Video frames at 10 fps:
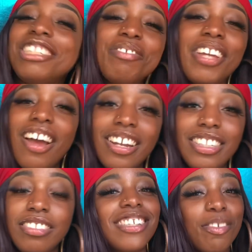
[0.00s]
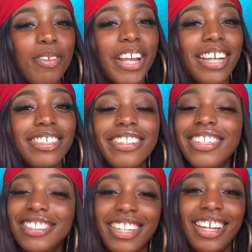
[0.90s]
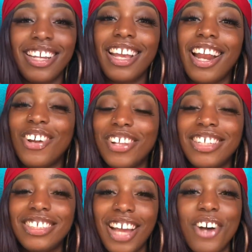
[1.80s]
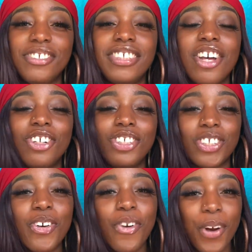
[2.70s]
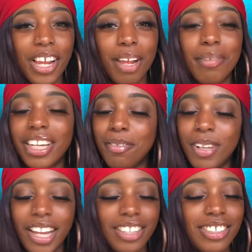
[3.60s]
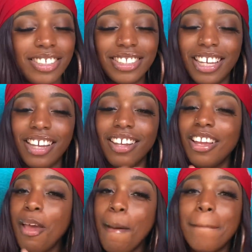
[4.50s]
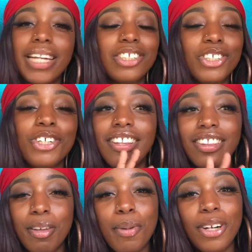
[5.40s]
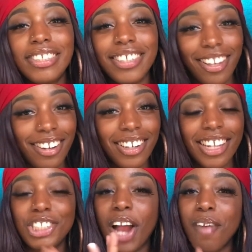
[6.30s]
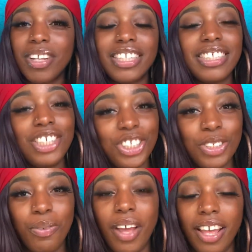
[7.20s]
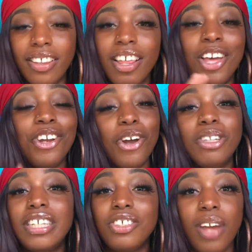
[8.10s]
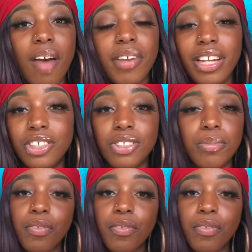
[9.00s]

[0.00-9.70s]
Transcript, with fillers: Just be honest, communication is key. And I know that sounds so corny, but communication is key. Make sure the person that you're having this issue with knows that you have an issue.